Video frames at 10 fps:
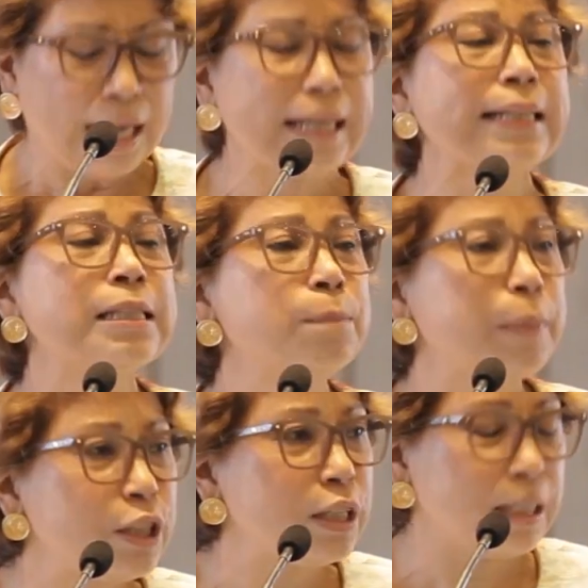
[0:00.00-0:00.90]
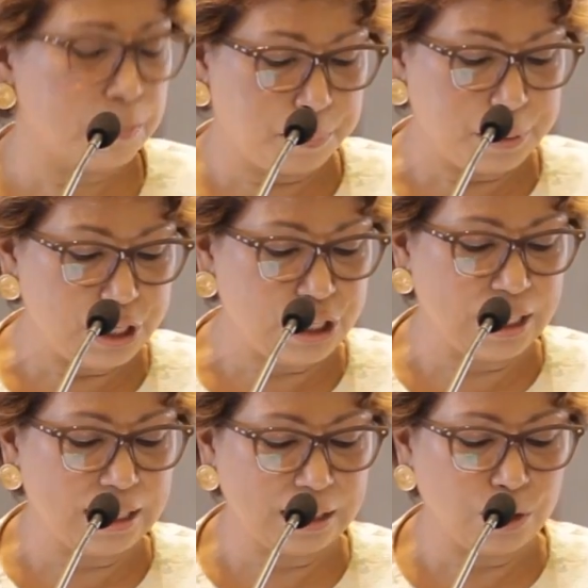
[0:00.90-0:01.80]
I especially
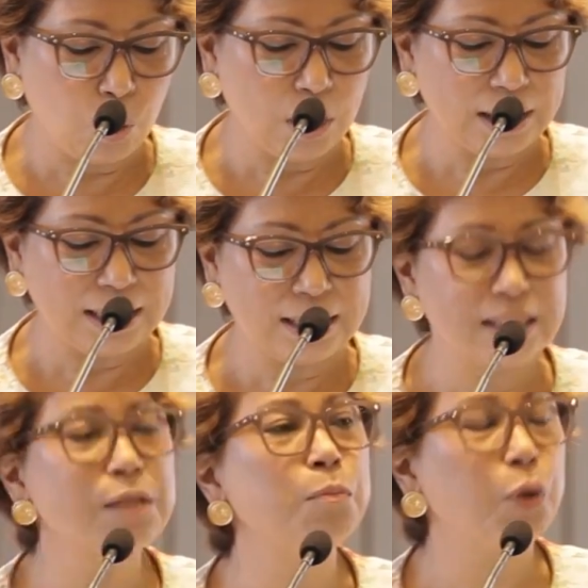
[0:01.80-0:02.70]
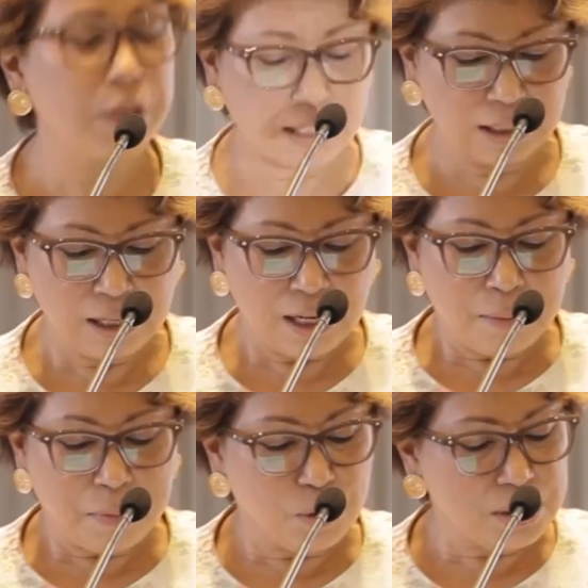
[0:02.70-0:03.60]
appreciate that you all are here this morning
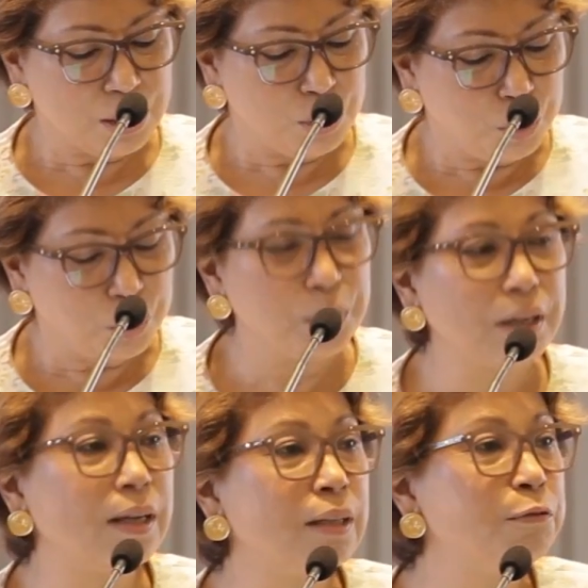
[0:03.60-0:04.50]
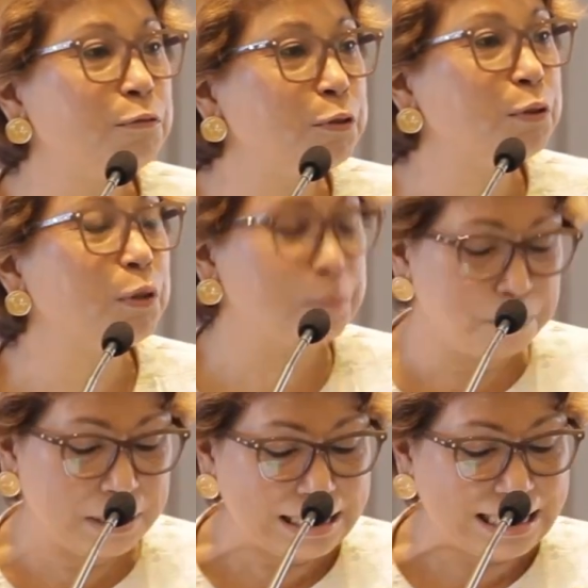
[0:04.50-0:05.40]
because I know there are a few
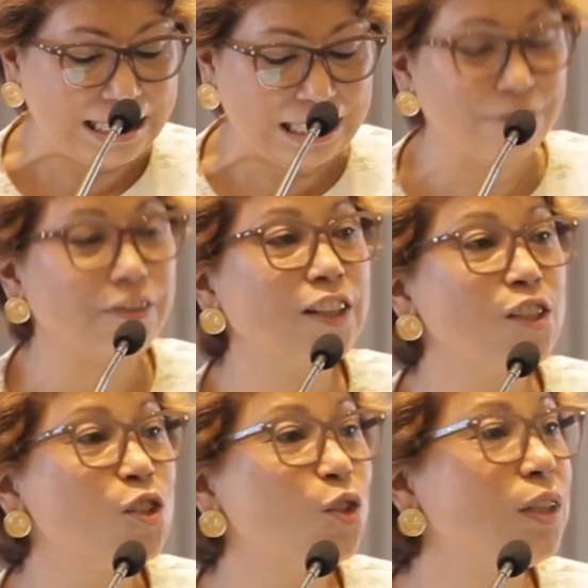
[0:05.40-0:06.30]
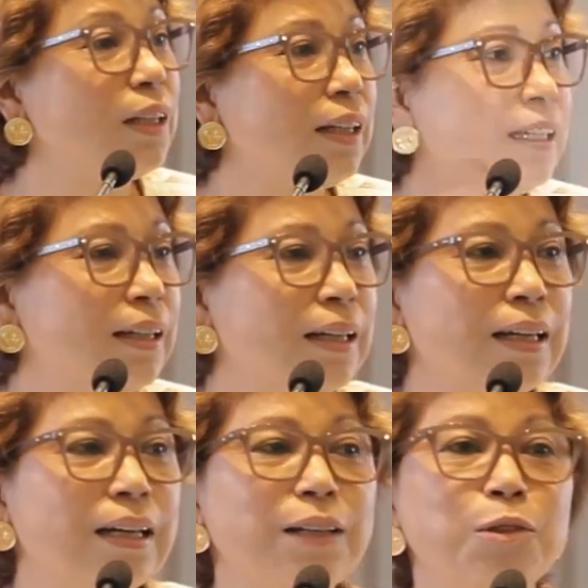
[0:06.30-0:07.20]
competing events today.
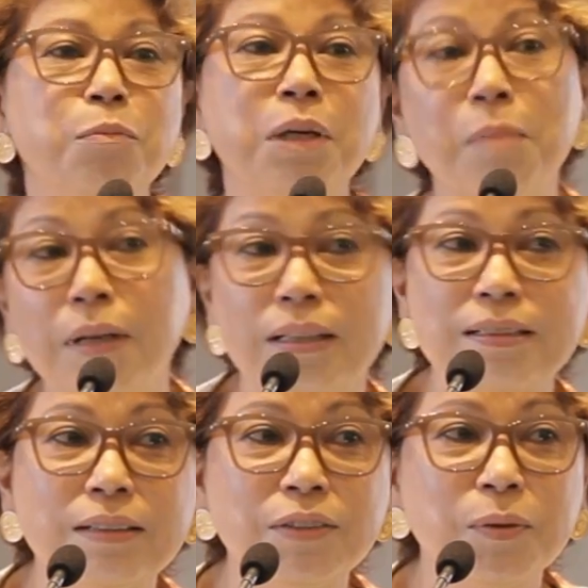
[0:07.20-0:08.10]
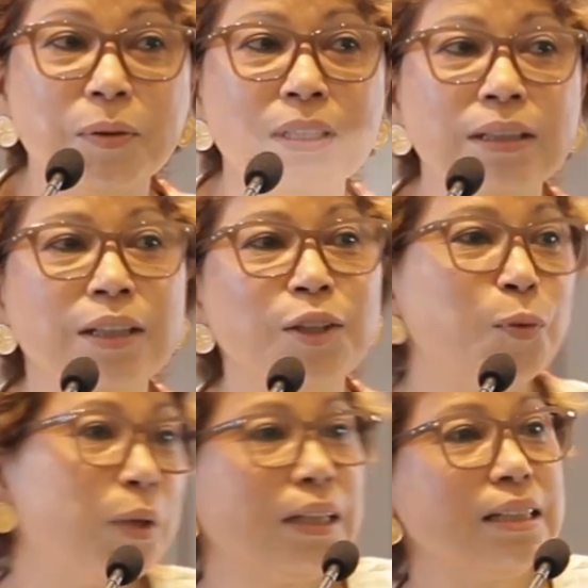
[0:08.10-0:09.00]
I know Maybank is having one, the
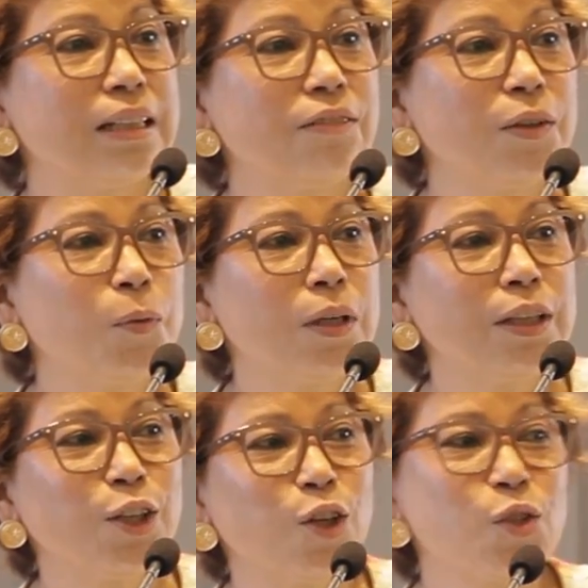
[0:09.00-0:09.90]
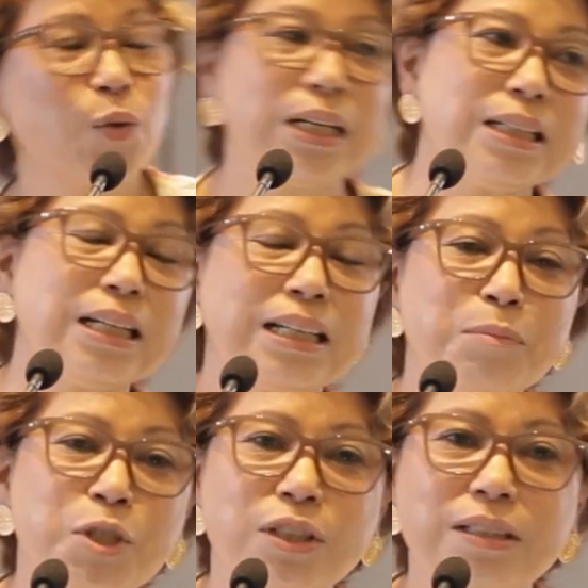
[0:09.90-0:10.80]
UN is having one, the Australian High
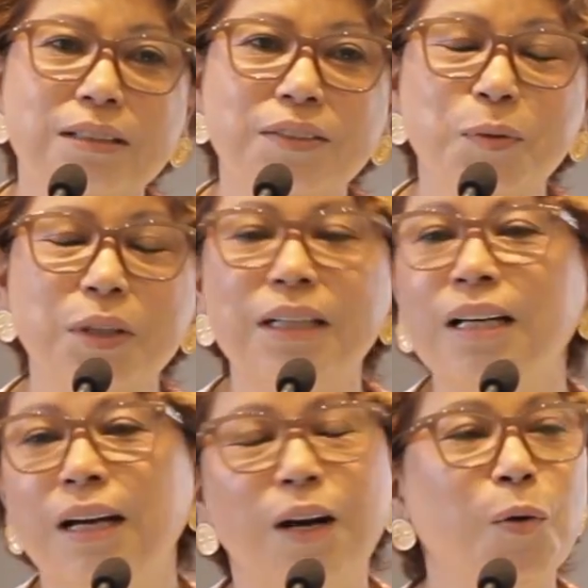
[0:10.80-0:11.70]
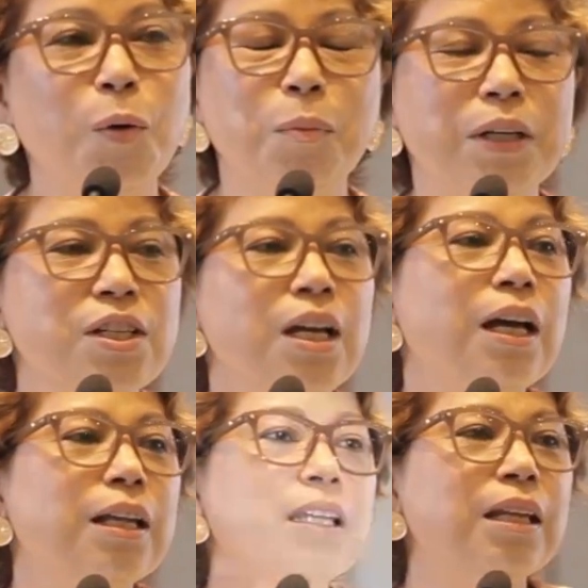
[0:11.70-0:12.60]
Commission is having one, a whole bunch.
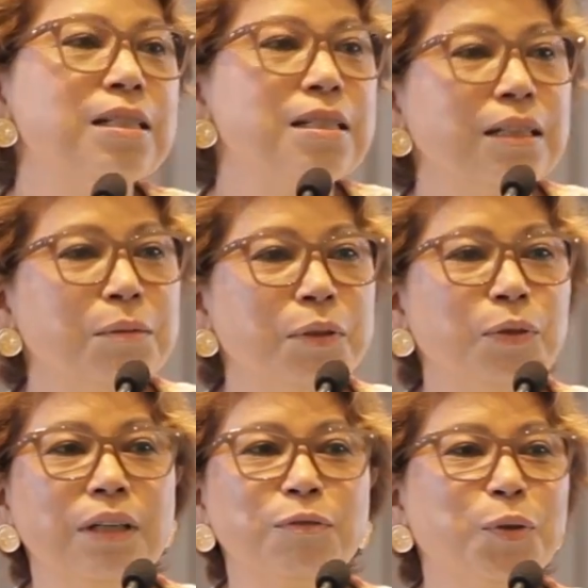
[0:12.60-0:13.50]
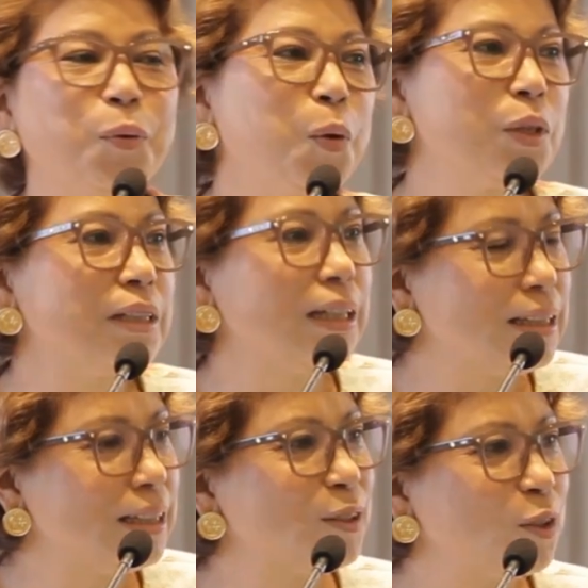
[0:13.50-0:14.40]
I think next year we're going to have to
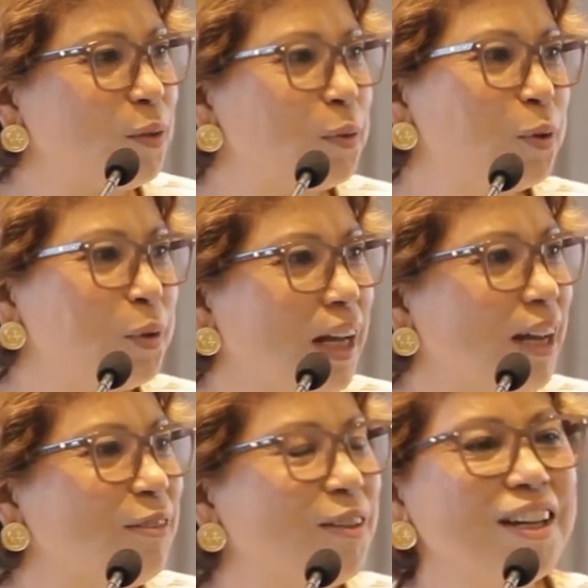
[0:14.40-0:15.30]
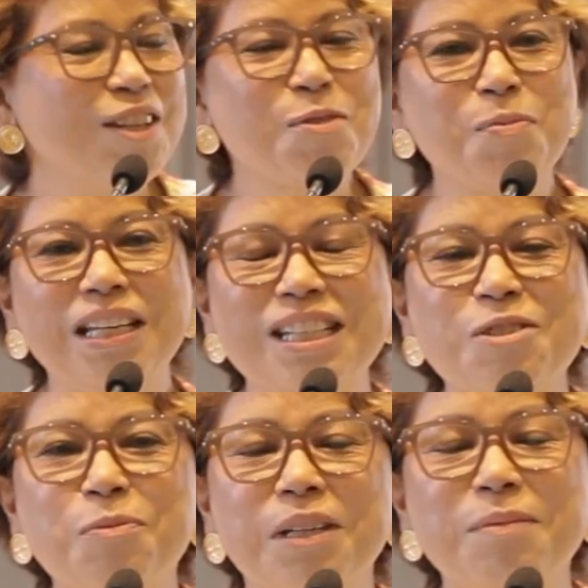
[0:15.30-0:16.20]
coordinate it so that we don't have to be
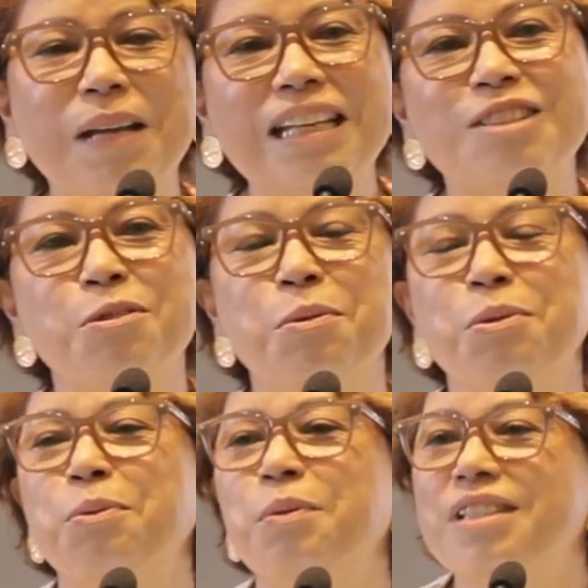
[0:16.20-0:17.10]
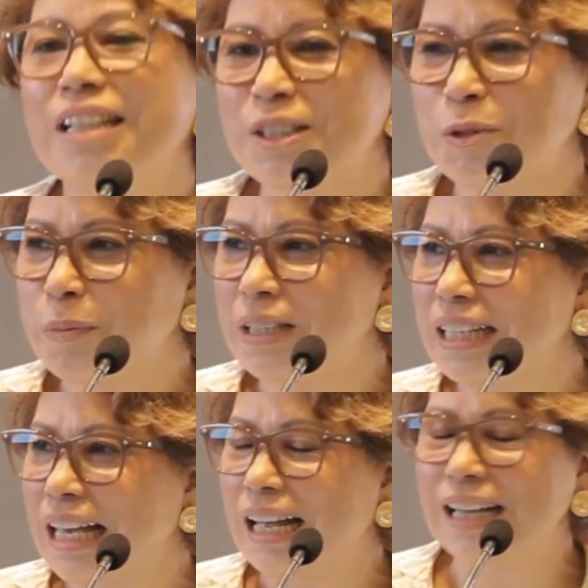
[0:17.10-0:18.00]
at too many and to, to reject so many,